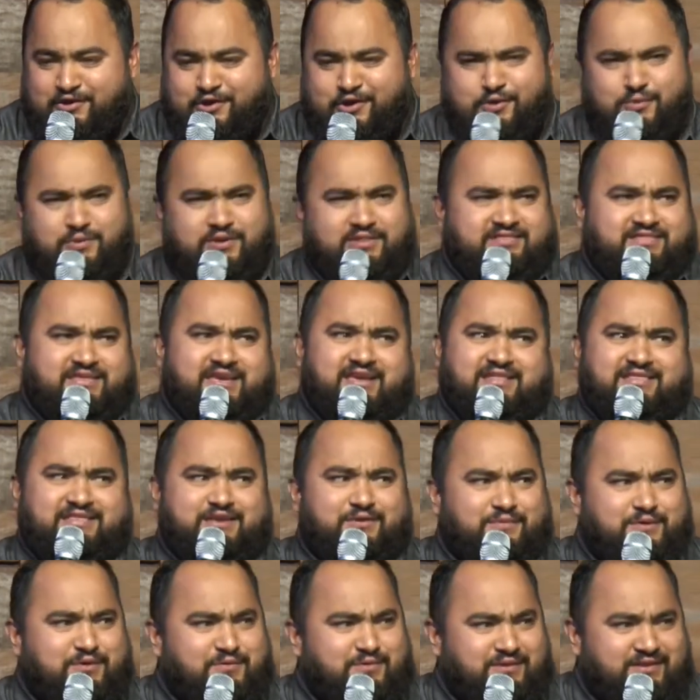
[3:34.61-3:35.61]
Who would think
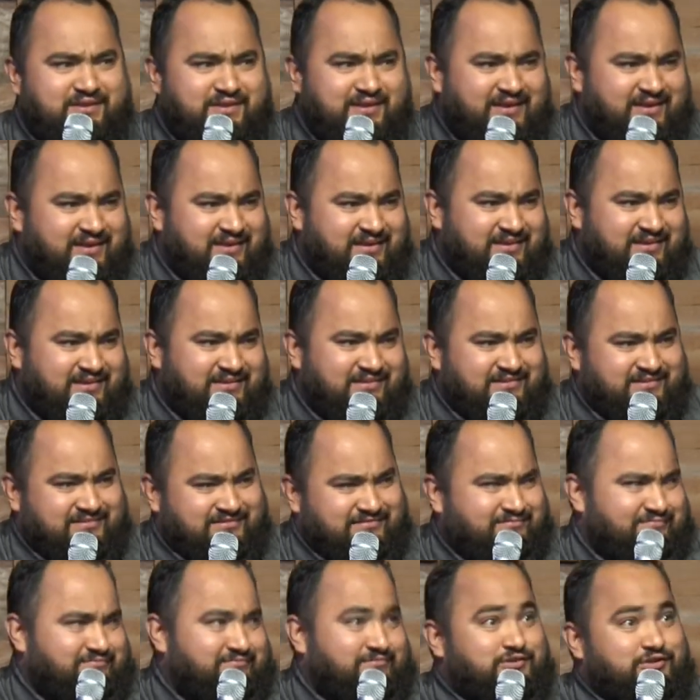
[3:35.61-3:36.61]
that we would
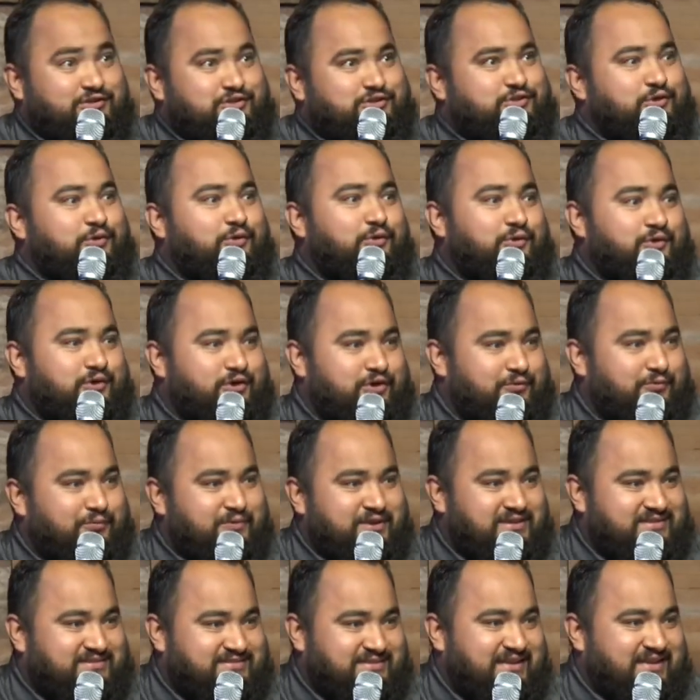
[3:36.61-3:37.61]
soar on
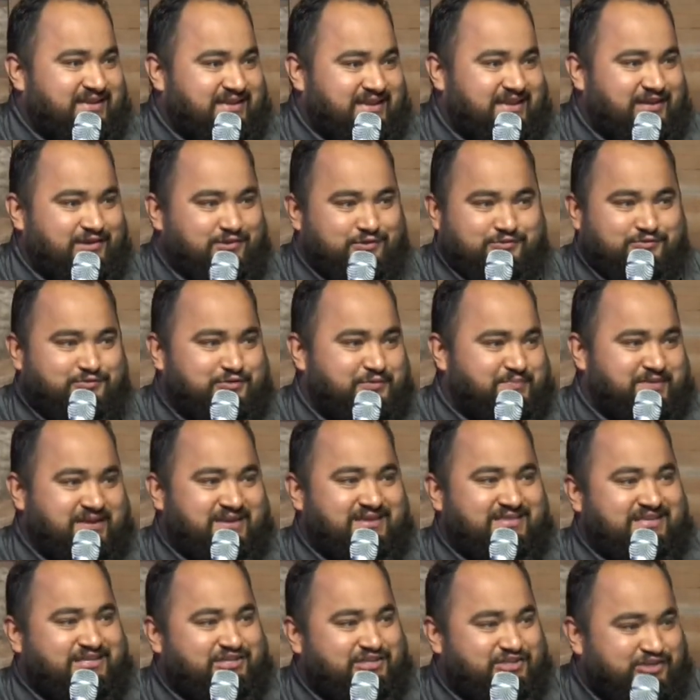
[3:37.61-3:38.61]
wings like eagles? We'd
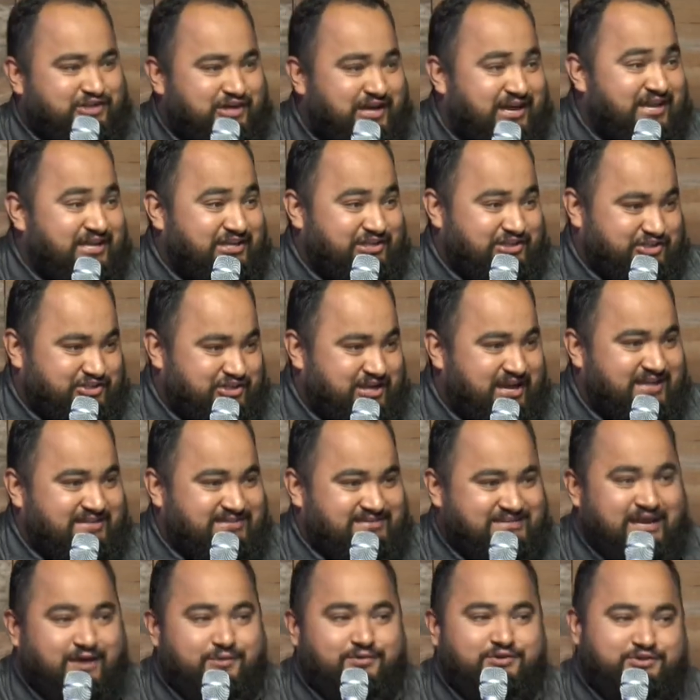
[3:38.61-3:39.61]
be in these giant
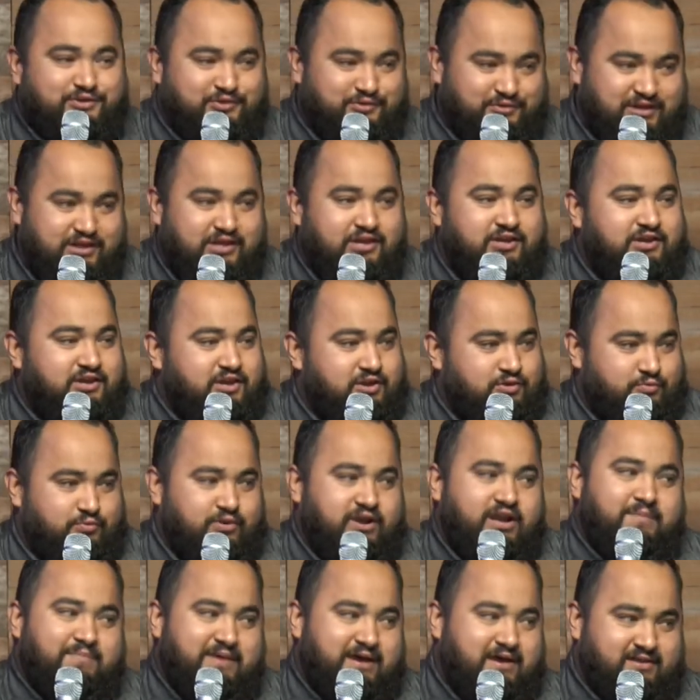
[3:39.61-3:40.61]
jets. That was only
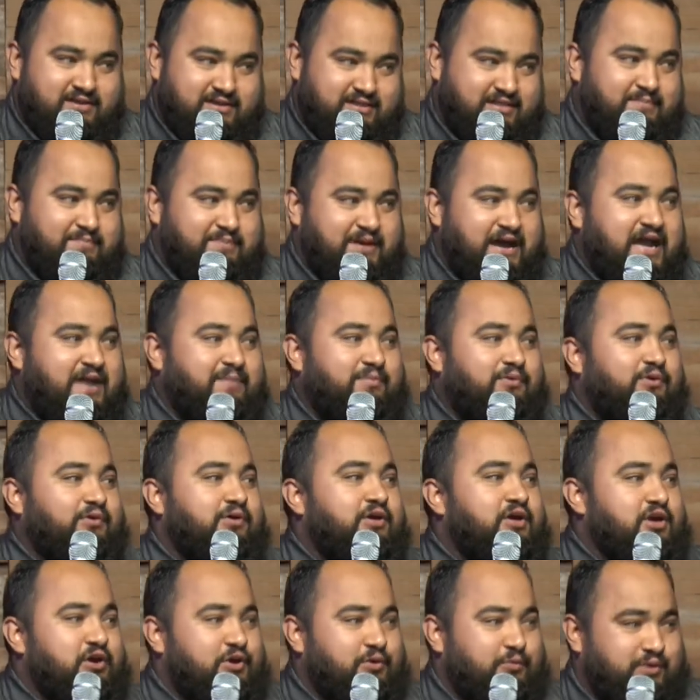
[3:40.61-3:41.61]
read about in the
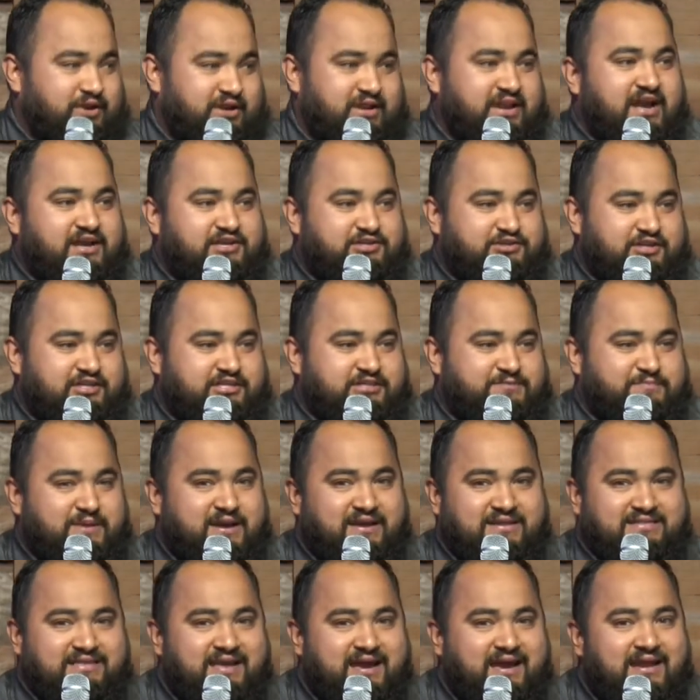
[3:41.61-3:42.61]
Bible. We didn't actually
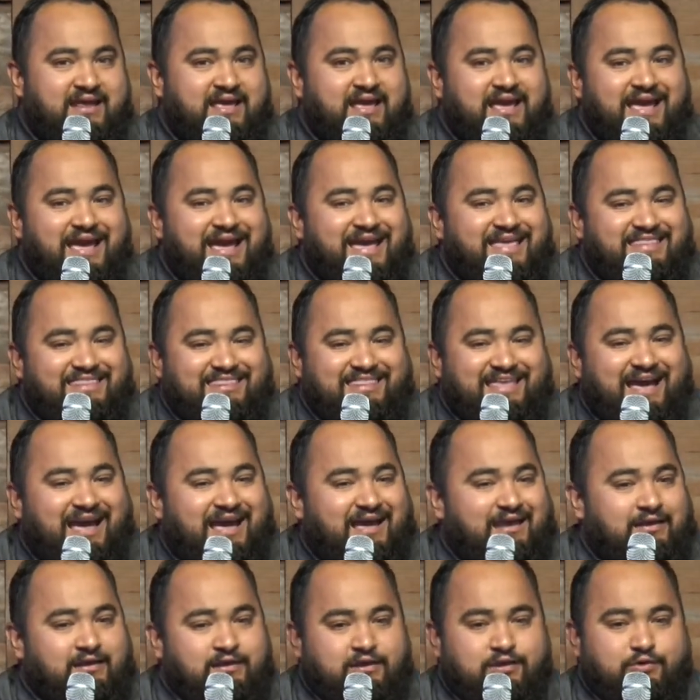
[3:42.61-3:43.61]
expect that. And
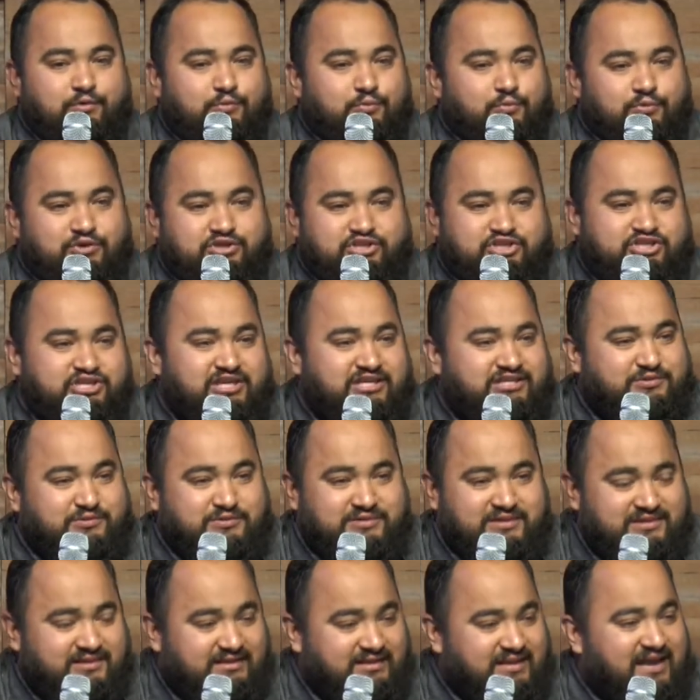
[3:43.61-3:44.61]
that was just
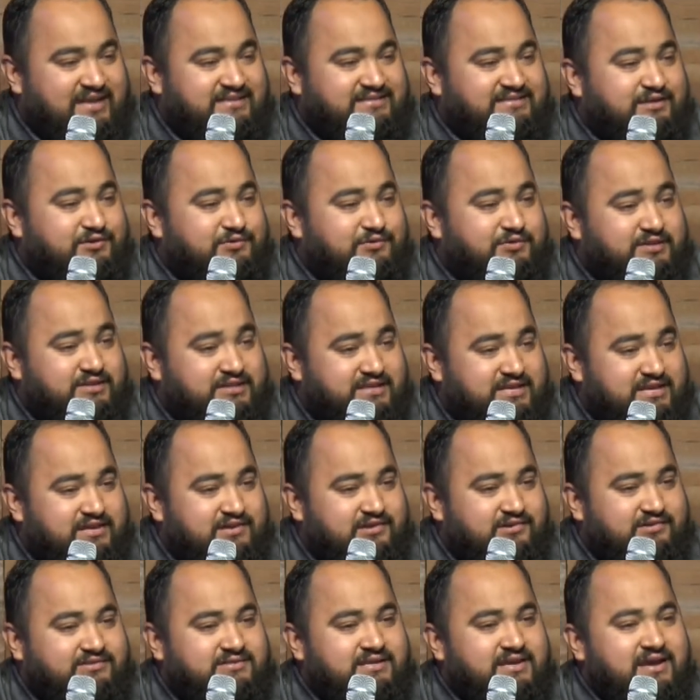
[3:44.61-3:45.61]
within the last 100
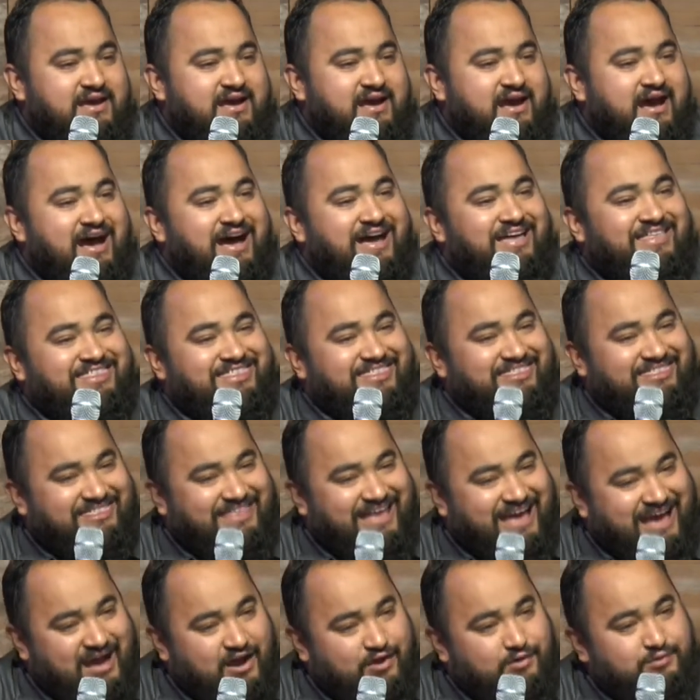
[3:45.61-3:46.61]
years.
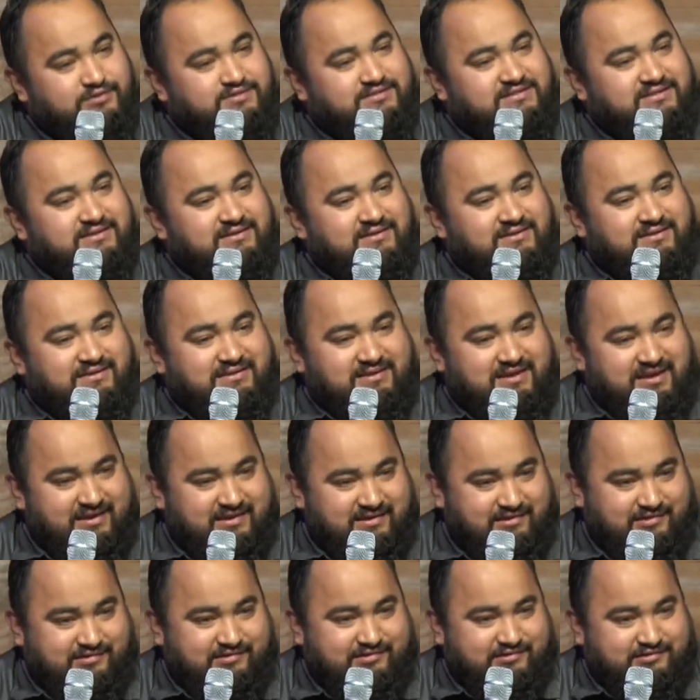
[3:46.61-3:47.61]
1,000
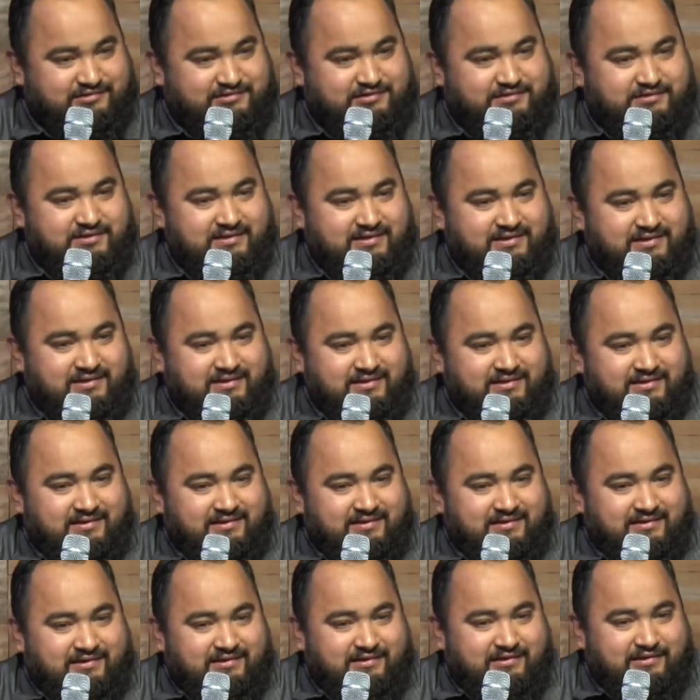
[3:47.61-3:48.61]
years
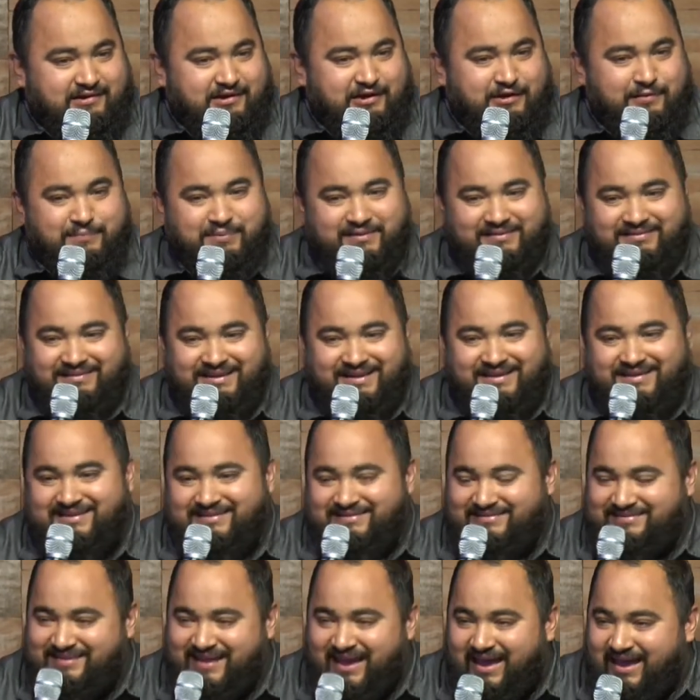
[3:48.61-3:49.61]
are but like
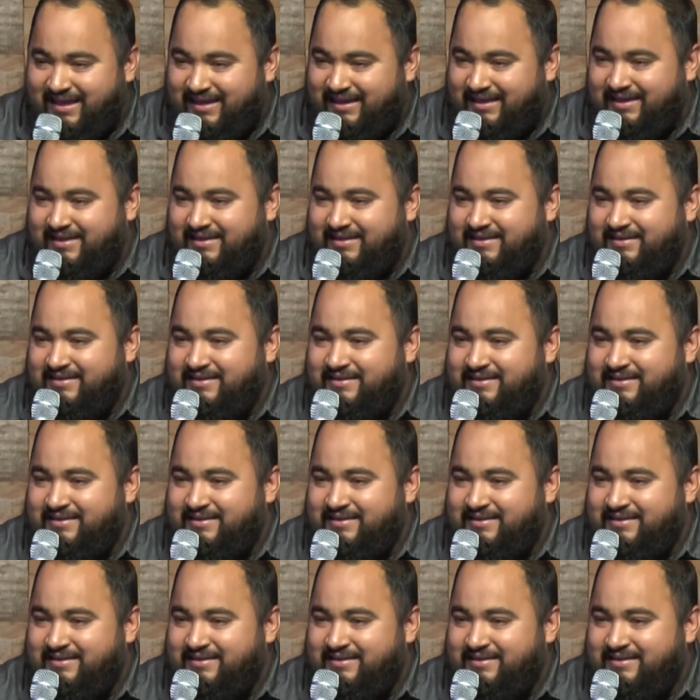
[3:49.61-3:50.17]
a day.